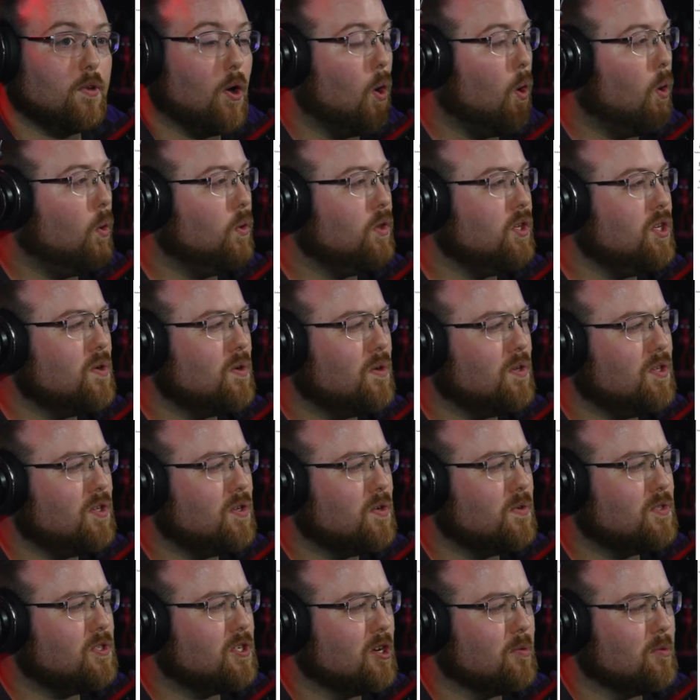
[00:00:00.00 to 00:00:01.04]
Only on
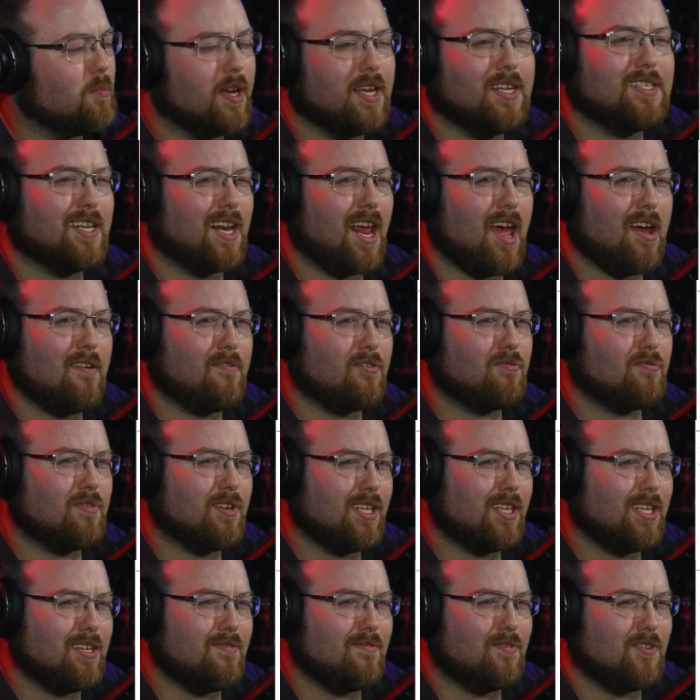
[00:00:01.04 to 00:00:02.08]
YouTube is it ever
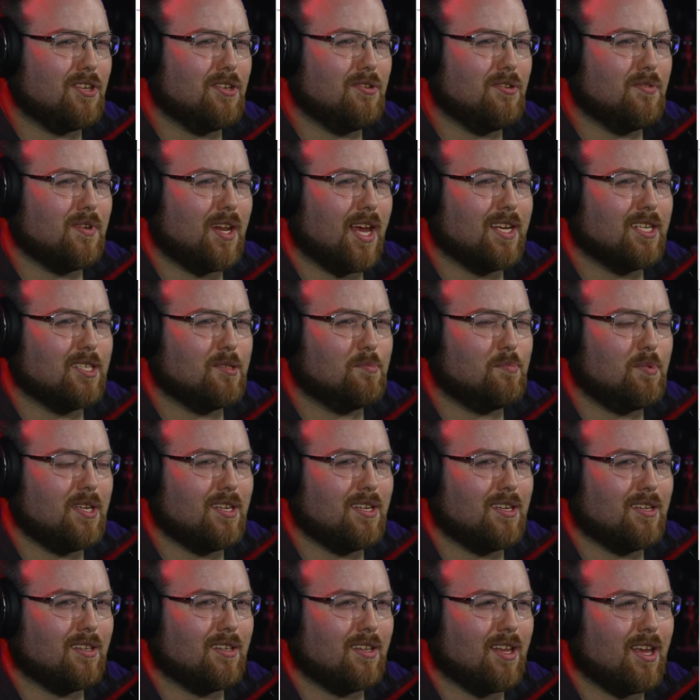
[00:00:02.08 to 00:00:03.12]
really viewed as
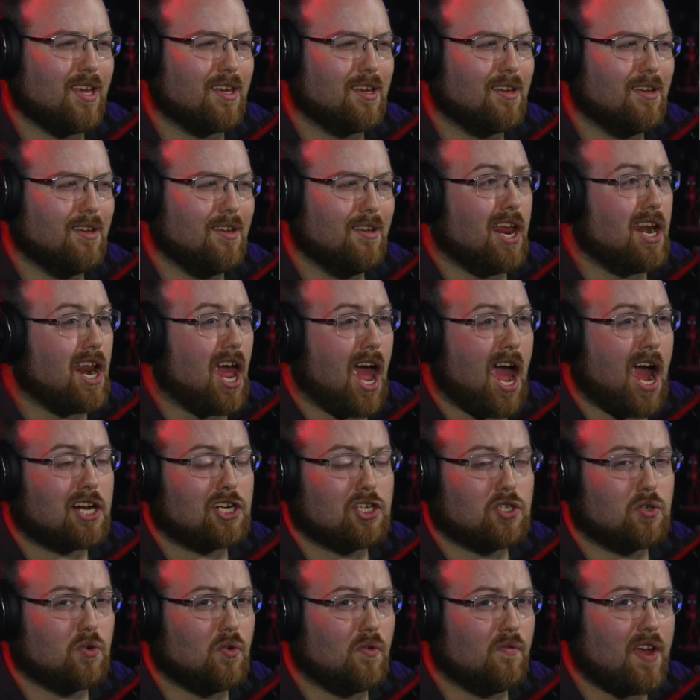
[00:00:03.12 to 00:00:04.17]
being like an
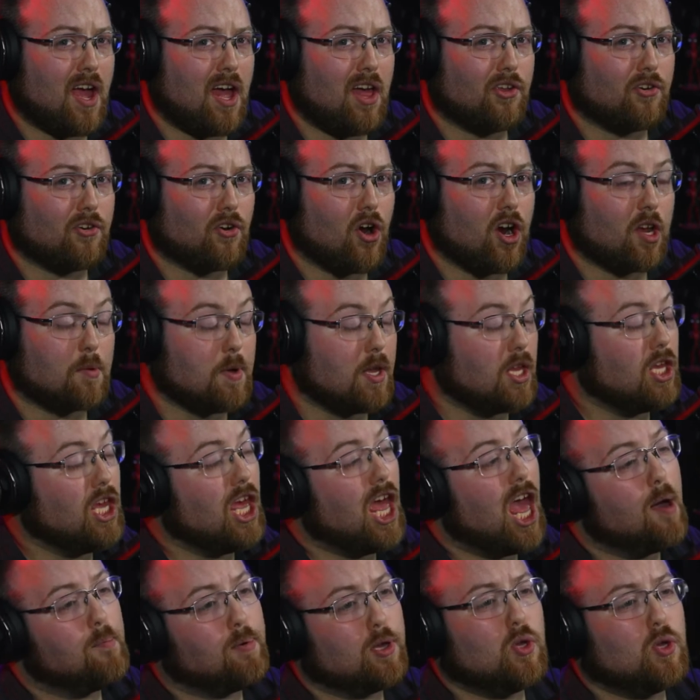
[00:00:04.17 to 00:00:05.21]
actual valid argument.
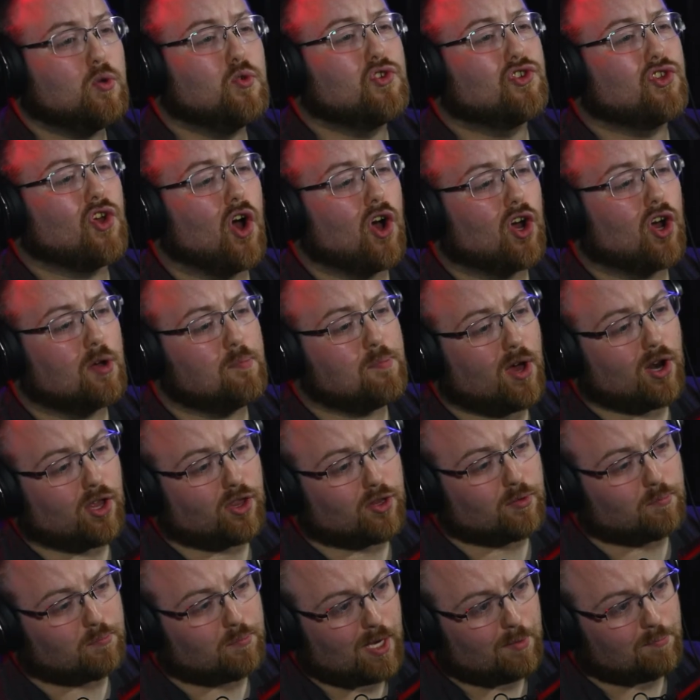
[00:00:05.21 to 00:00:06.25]
Yeah, but you just talk about
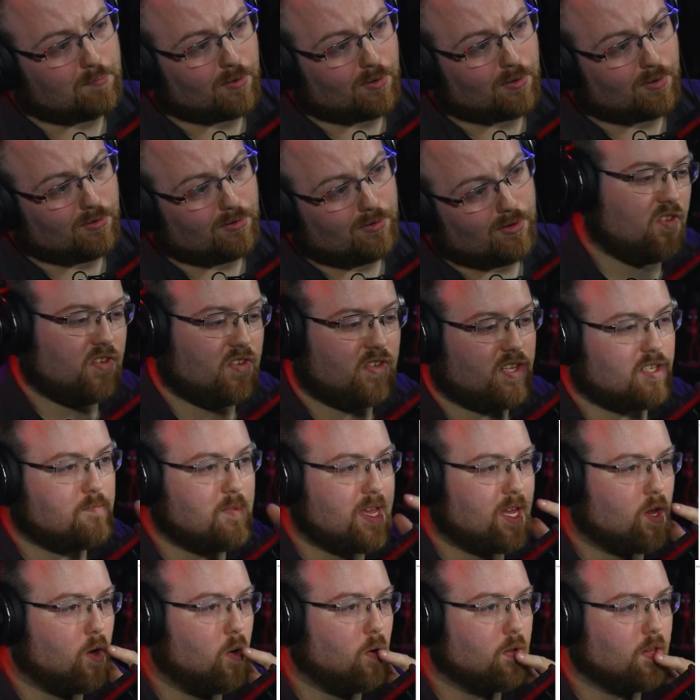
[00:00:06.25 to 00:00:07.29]
other people. It just doesn't
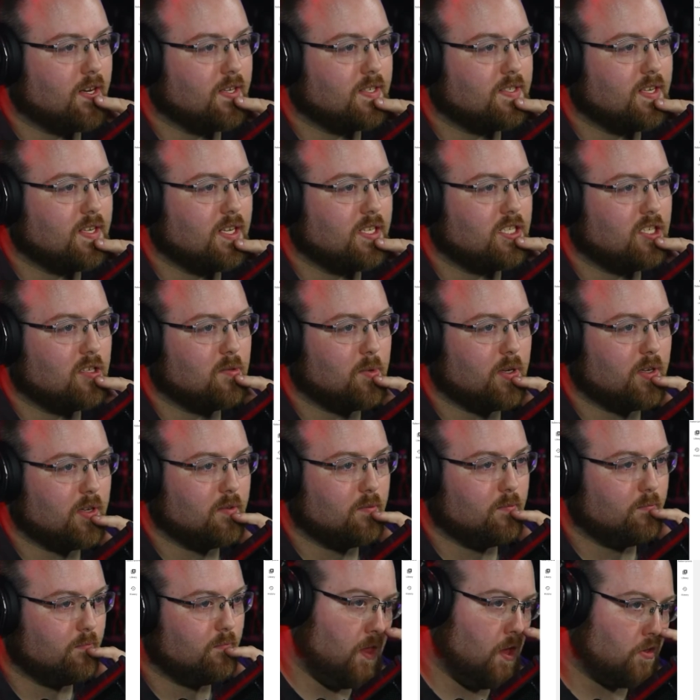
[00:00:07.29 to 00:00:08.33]
make a whole lot of sense to me.
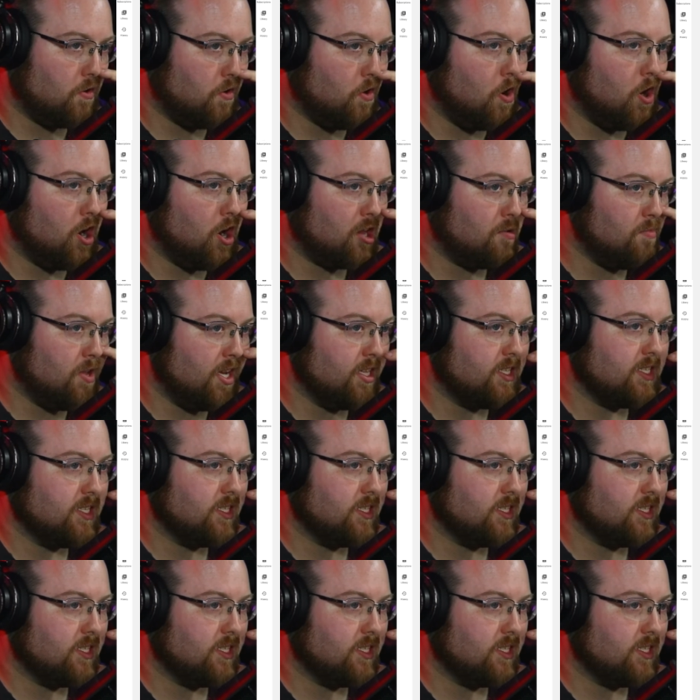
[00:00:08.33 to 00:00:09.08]
The other argument I